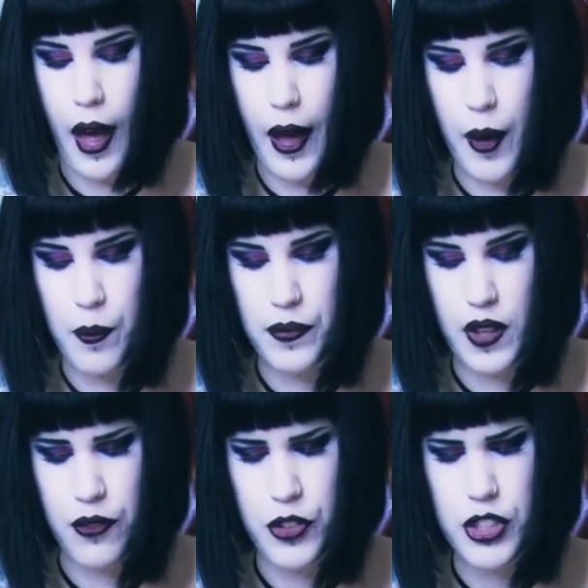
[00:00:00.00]
um,
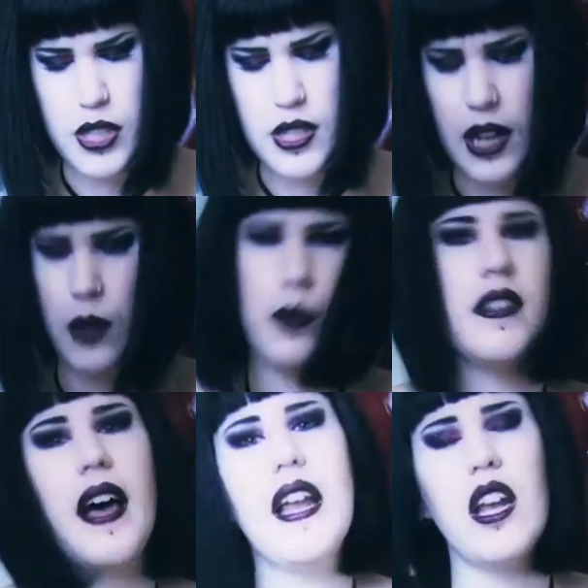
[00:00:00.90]
if you're just stuck with
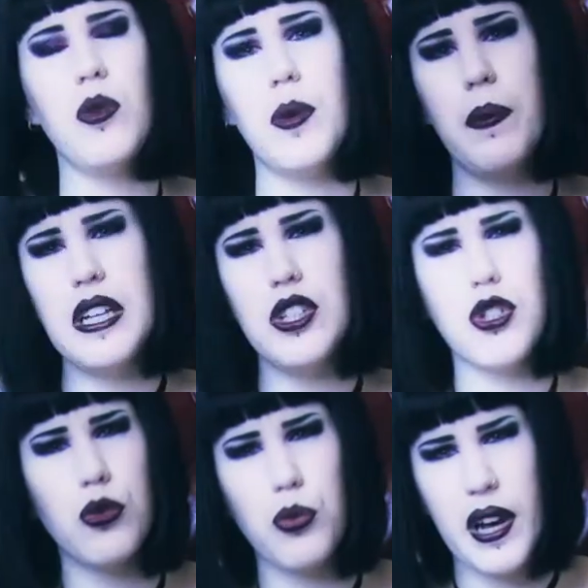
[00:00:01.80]
that it would be
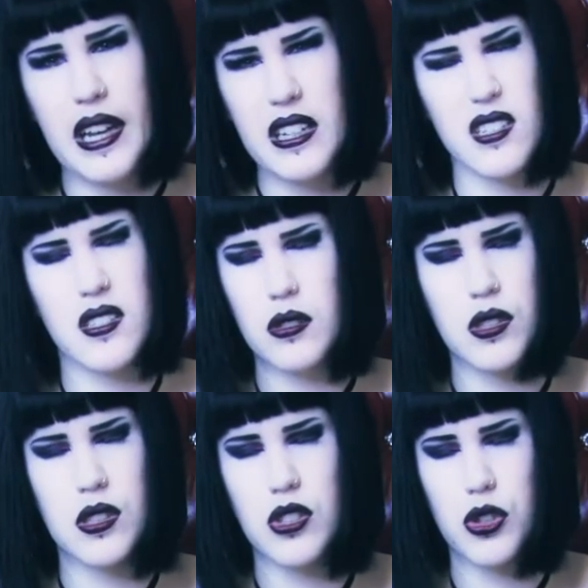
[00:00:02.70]
too red it just
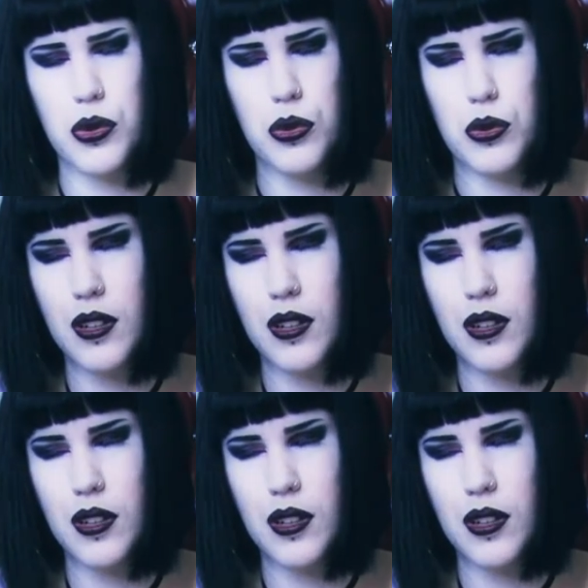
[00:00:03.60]
looks too